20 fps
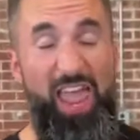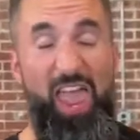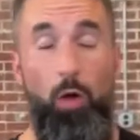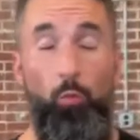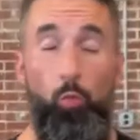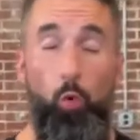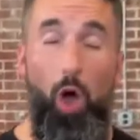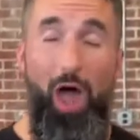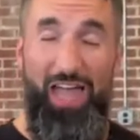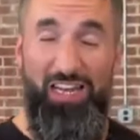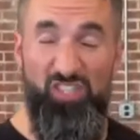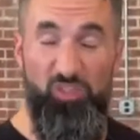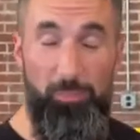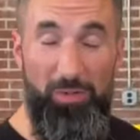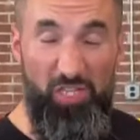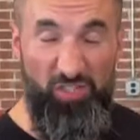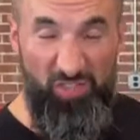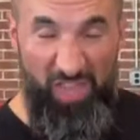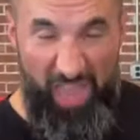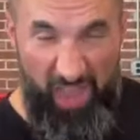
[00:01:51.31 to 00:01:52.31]
And watch,
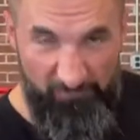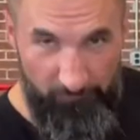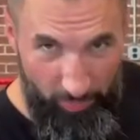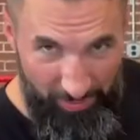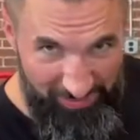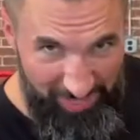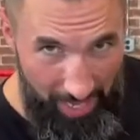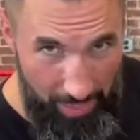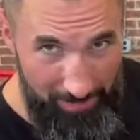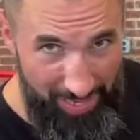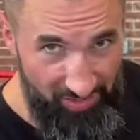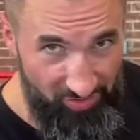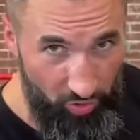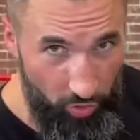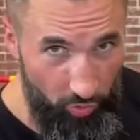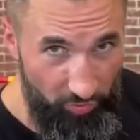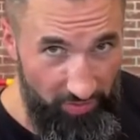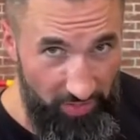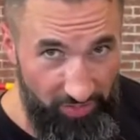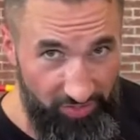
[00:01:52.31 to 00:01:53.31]
because every time I
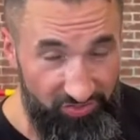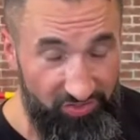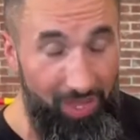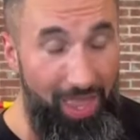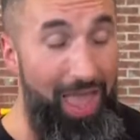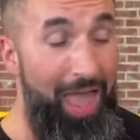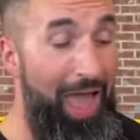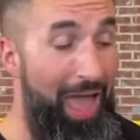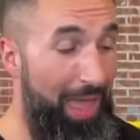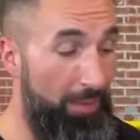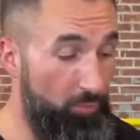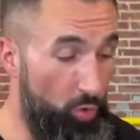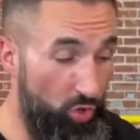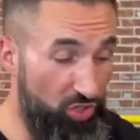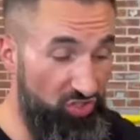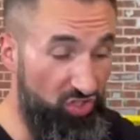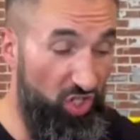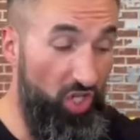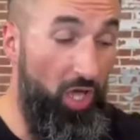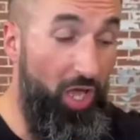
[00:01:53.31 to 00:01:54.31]
do this, I'm
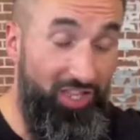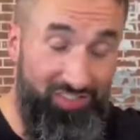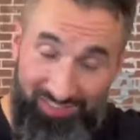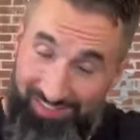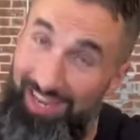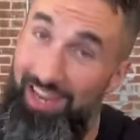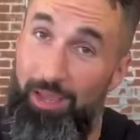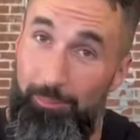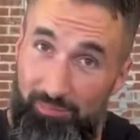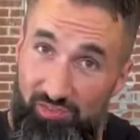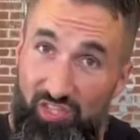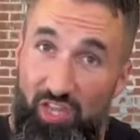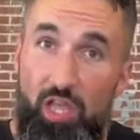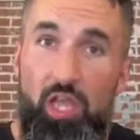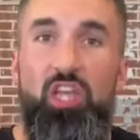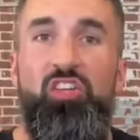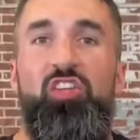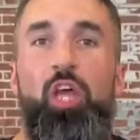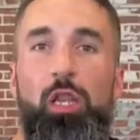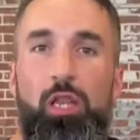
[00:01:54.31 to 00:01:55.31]
going to attempt
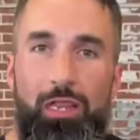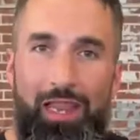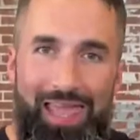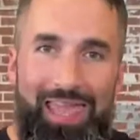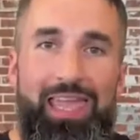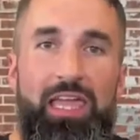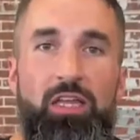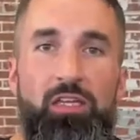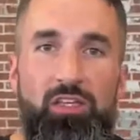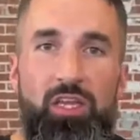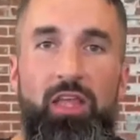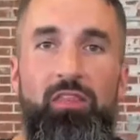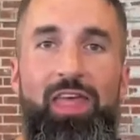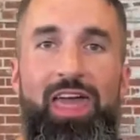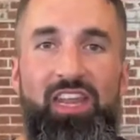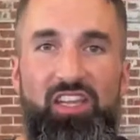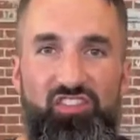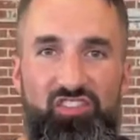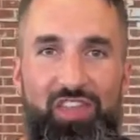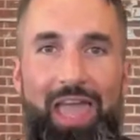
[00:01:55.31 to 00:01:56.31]
to land in
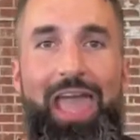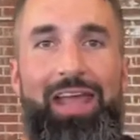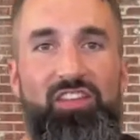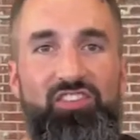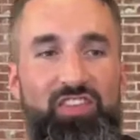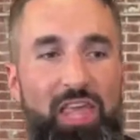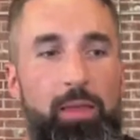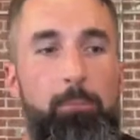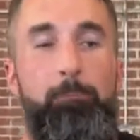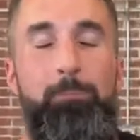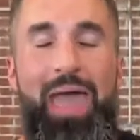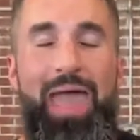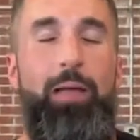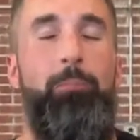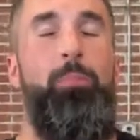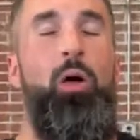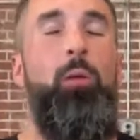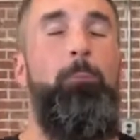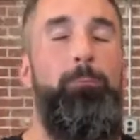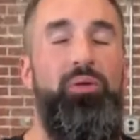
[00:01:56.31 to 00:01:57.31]
that exact same
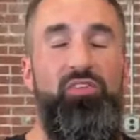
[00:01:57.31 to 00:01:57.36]
back bump